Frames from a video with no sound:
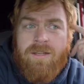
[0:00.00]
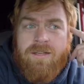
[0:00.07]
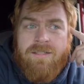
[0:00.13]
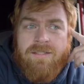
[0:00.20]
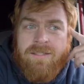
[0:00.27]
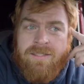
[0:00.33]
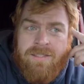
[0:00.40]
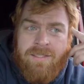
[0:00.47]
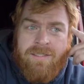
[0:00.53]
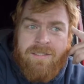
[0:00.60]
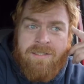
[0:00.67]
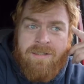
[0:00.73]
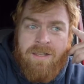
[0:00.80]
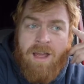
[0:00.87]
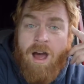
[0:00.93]
Since it's
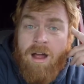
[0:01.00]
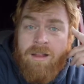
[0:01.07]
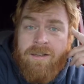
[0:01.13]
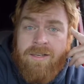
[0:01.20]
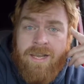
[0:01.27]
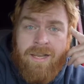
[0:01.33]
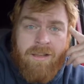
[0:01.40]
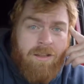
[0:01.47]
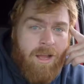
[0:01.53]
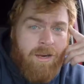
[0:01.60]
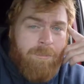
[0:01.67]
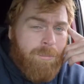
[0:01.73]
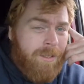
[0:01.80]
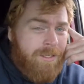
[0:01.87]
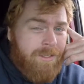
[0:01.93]
the holiday, a lot
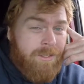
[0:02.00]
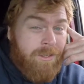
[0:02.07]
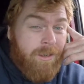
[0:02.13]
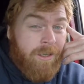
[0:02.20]
of places are